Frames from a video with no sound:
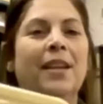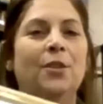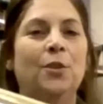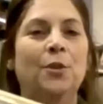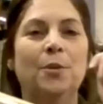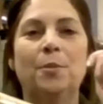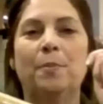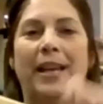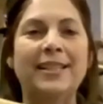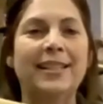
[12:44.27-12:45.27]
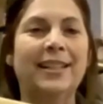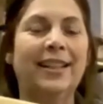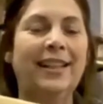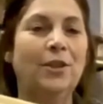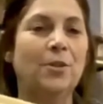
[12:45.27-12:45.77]
You
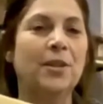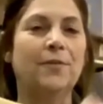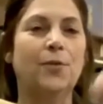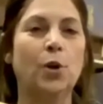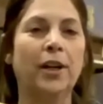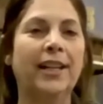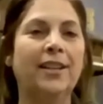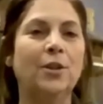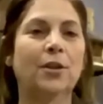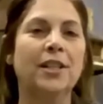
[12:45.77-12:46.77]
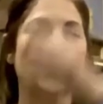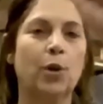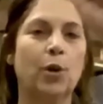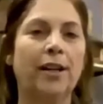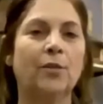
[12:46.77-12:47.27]
basically use a fork and you can
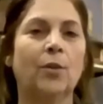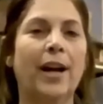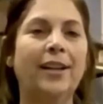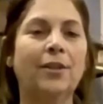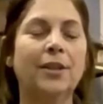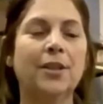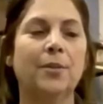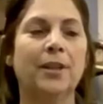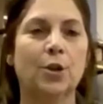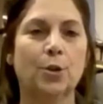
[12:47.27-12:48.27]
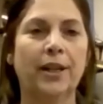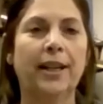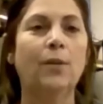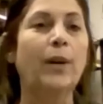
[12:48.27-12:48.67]
spread it right onto a tree.